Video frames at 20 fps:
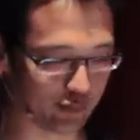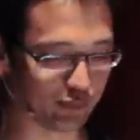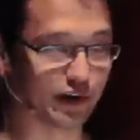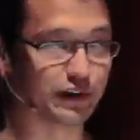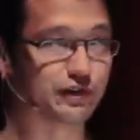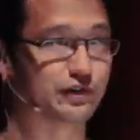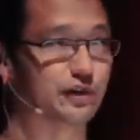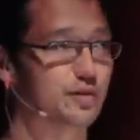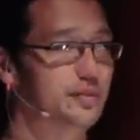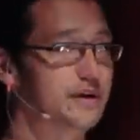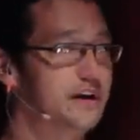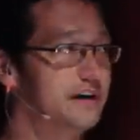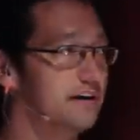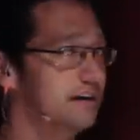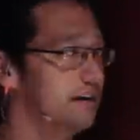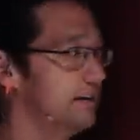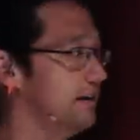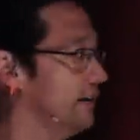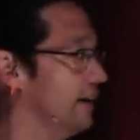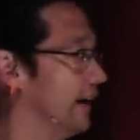It's a pleasure to be
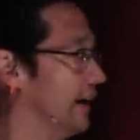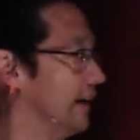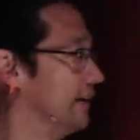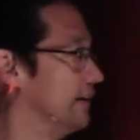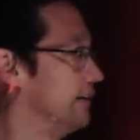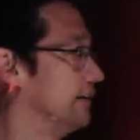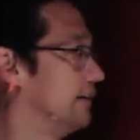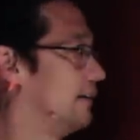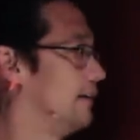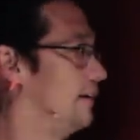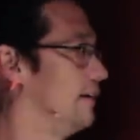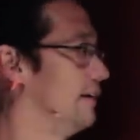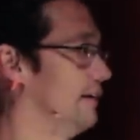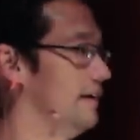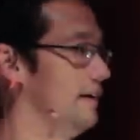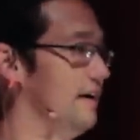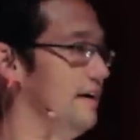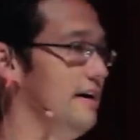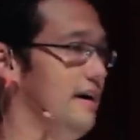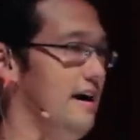here. And uh,
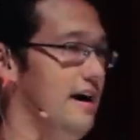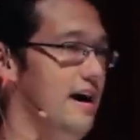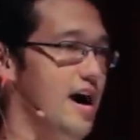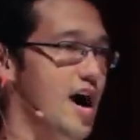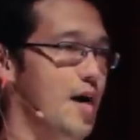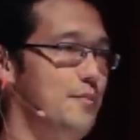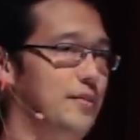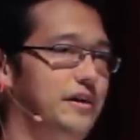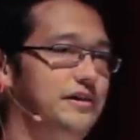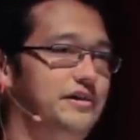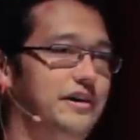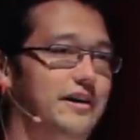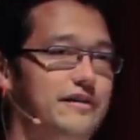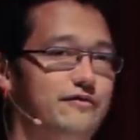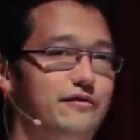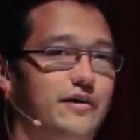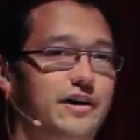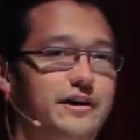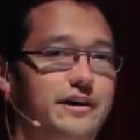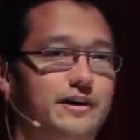I'm going to
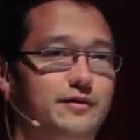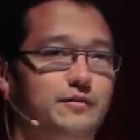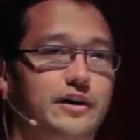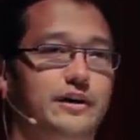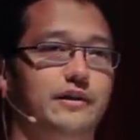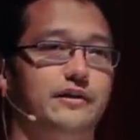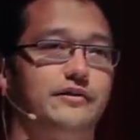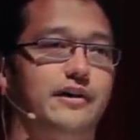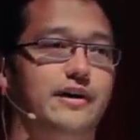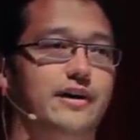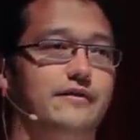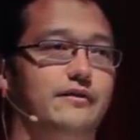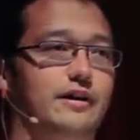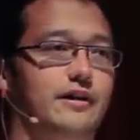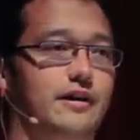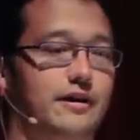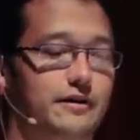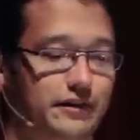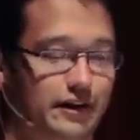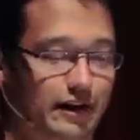dive right in because I have a
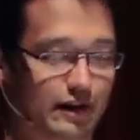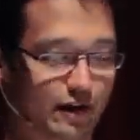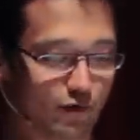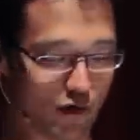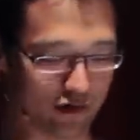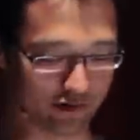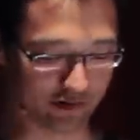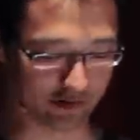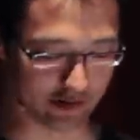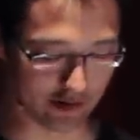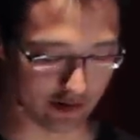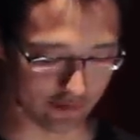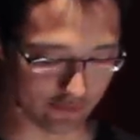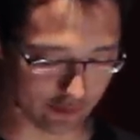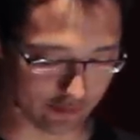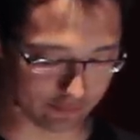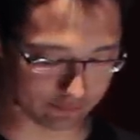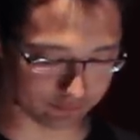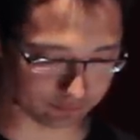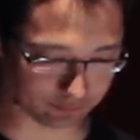lot that I want to
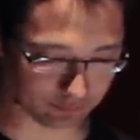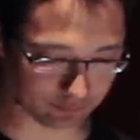cover.